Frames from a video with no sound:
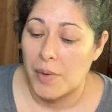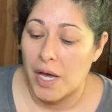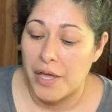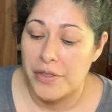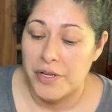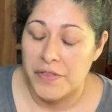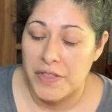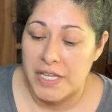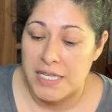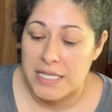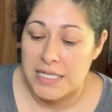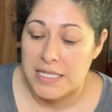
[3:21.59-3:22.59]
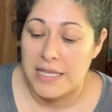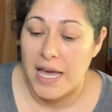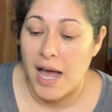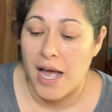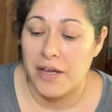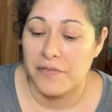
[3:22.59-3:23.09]
Other things that
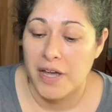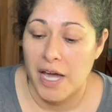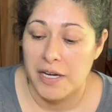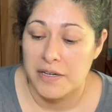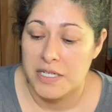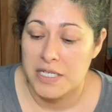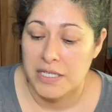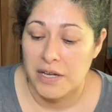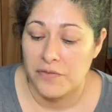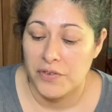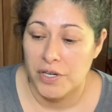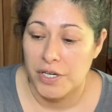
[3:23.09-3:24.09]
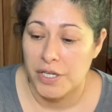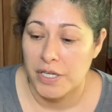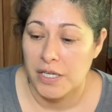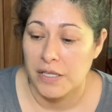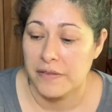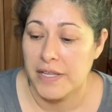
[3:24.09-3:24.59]
I've kind of discovered
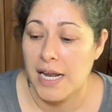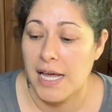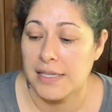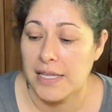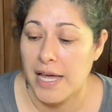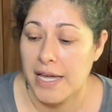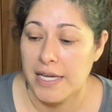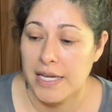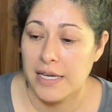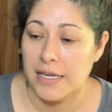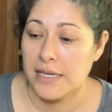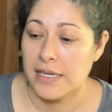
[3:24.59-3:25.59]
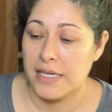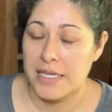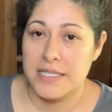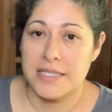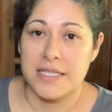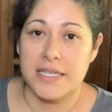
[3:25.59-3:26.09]
that I like
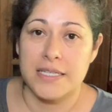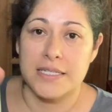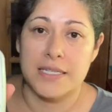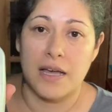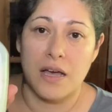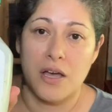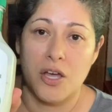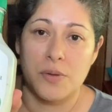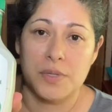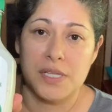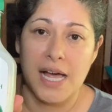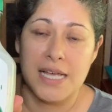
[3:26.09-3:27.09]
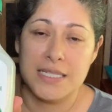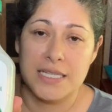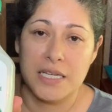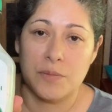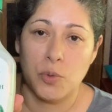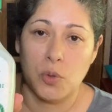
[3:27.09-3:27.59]
is this
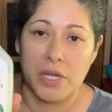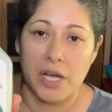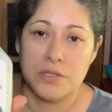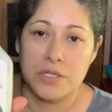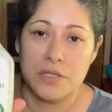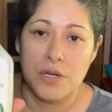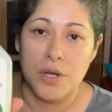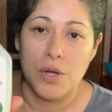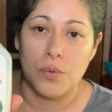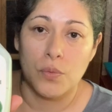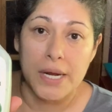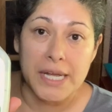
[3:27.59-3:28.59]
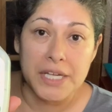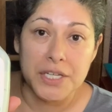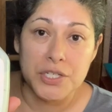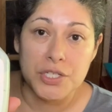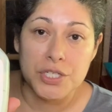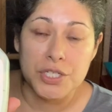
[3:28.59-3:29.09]
classic Bolthouse
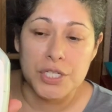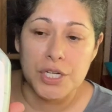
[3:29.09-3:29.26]
Ranch,